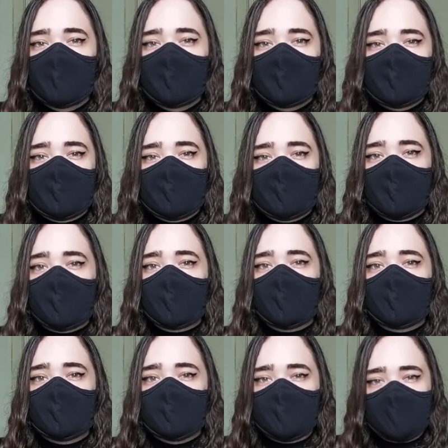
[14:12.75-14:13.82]
So
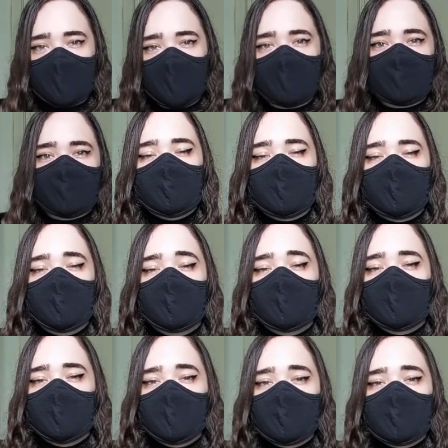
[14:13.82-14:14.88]
yeah, then the
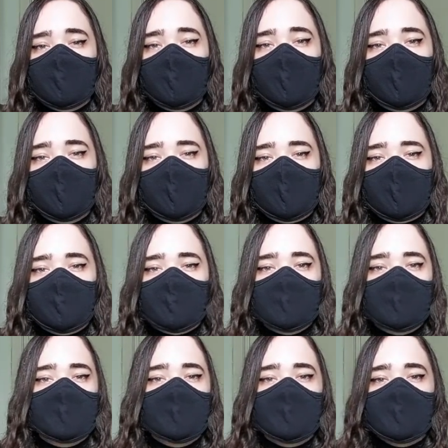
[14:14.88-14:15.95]
next book is
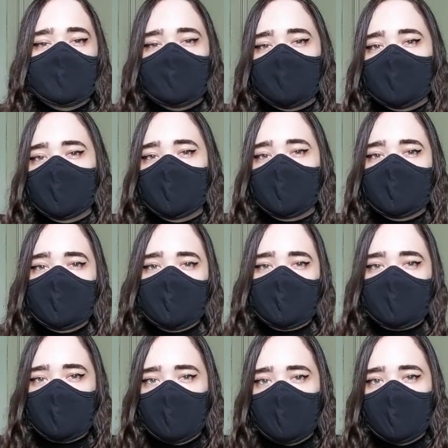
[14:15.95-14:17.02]
Sick Kids in
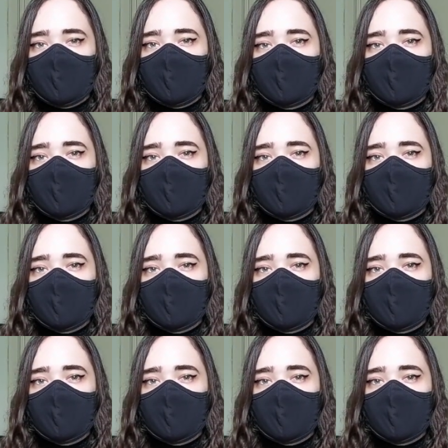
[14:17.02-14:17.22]
Love.